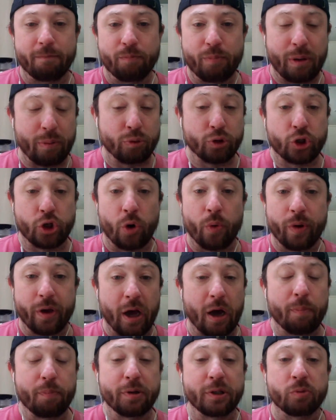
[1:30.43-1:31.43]
People showing
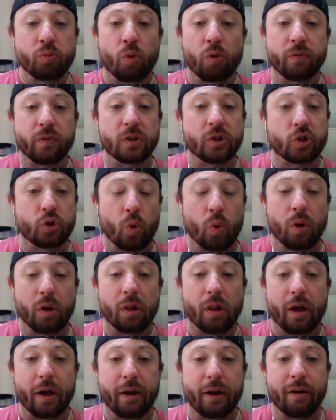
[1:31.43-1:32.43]
up is more of the
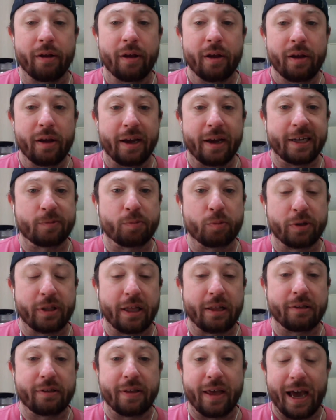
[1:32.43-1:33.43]
storyline as
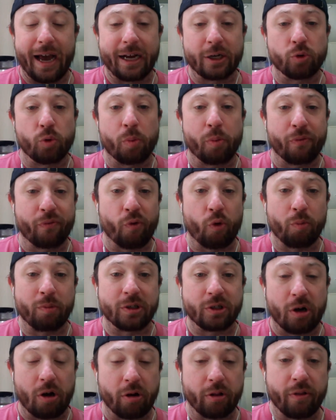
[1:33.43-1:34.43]
pertaining to the actual
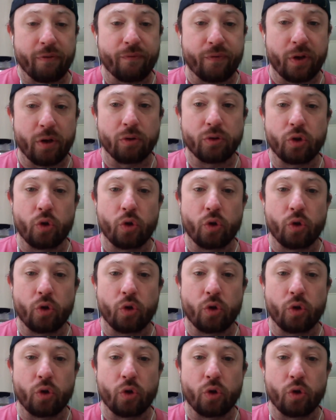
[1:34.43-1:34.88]
performance on the field.